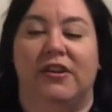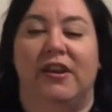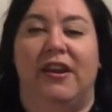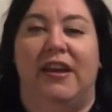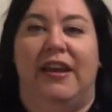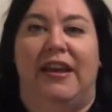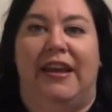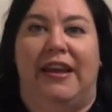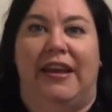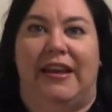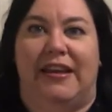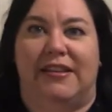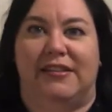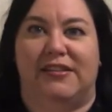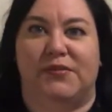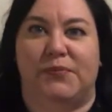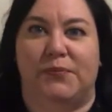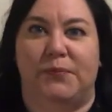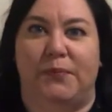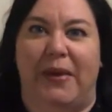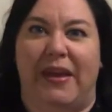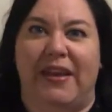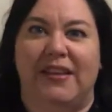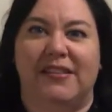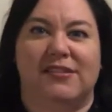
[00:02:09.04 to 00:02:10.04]
It's
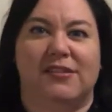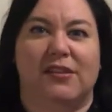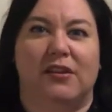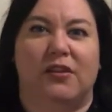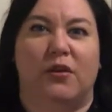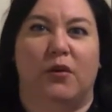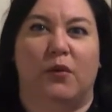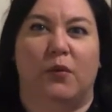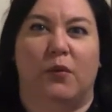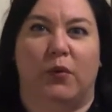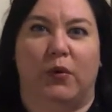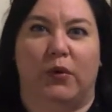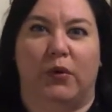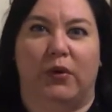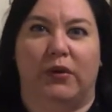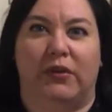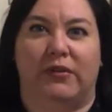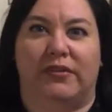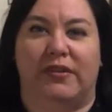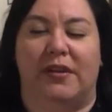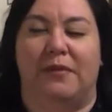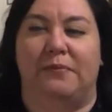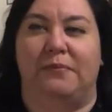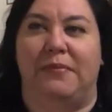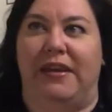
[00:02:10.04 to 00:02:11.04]
based on a word that
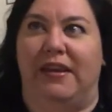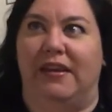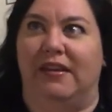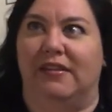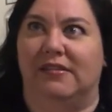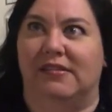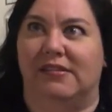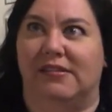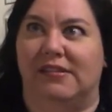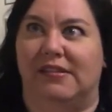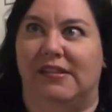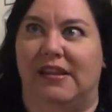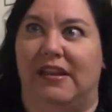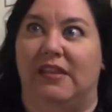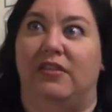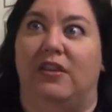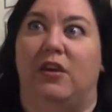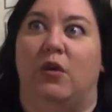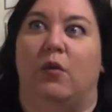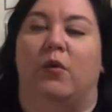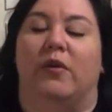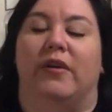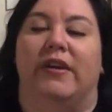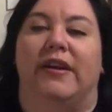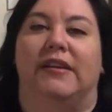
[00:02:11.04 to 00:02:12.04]
means in the
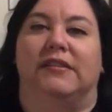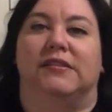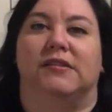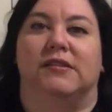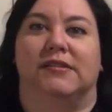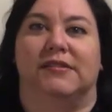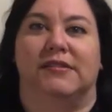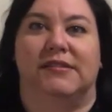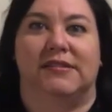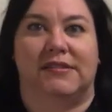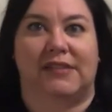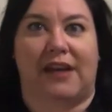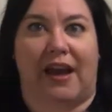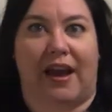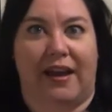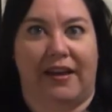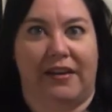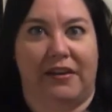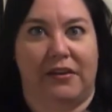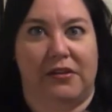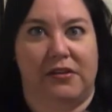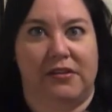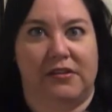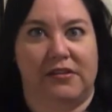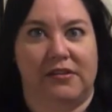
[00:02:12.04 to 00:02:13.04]
Oriental
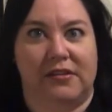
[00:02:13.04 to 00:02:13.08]
style.